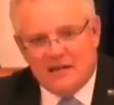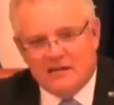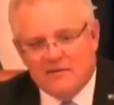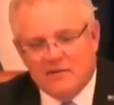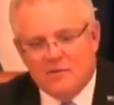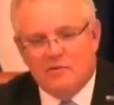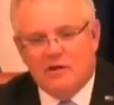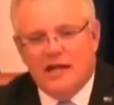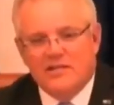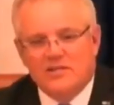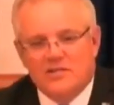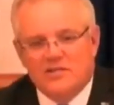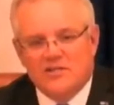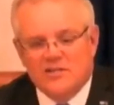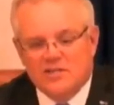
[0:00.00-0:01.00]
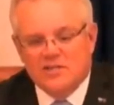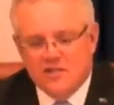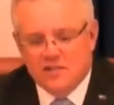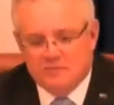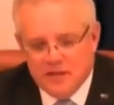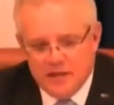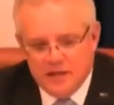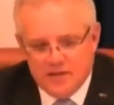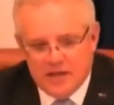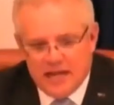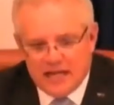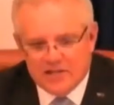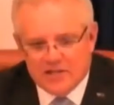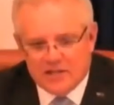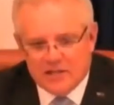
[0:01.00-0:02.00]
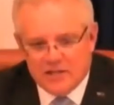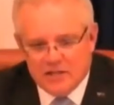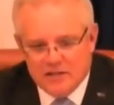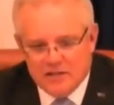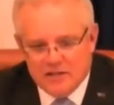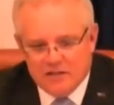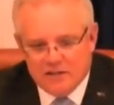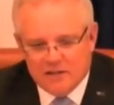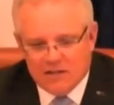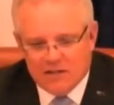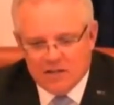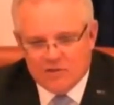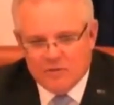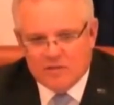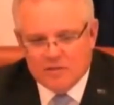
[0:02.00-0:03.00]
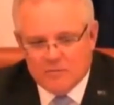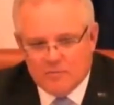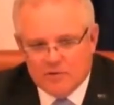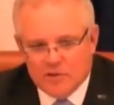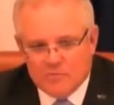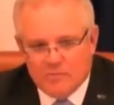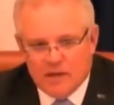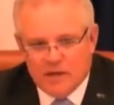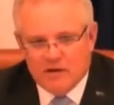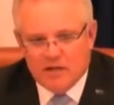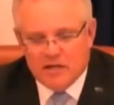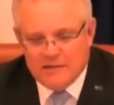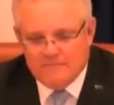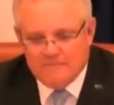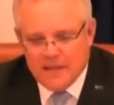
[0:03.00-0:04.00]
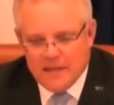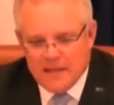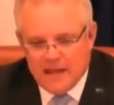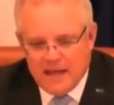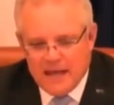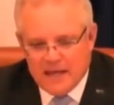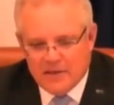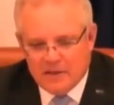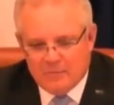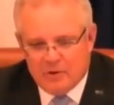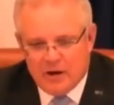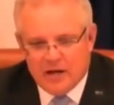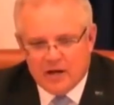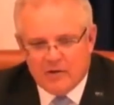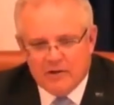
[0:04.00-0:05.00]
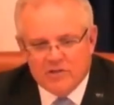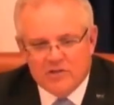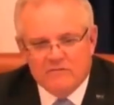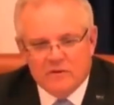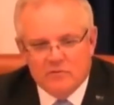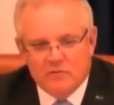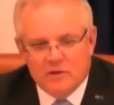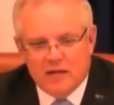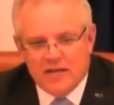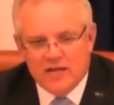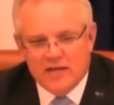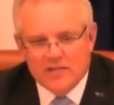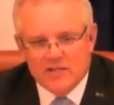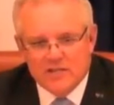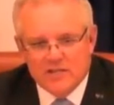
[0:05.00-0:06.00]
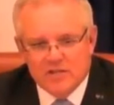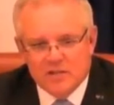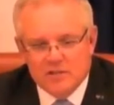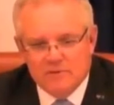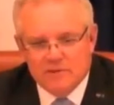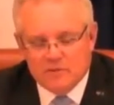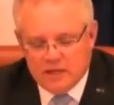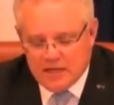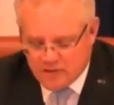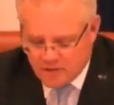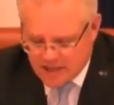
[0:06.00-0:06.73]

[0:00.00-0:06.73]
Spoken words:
under the relationship that actually contribute to the prosperity and the progress of the relationship between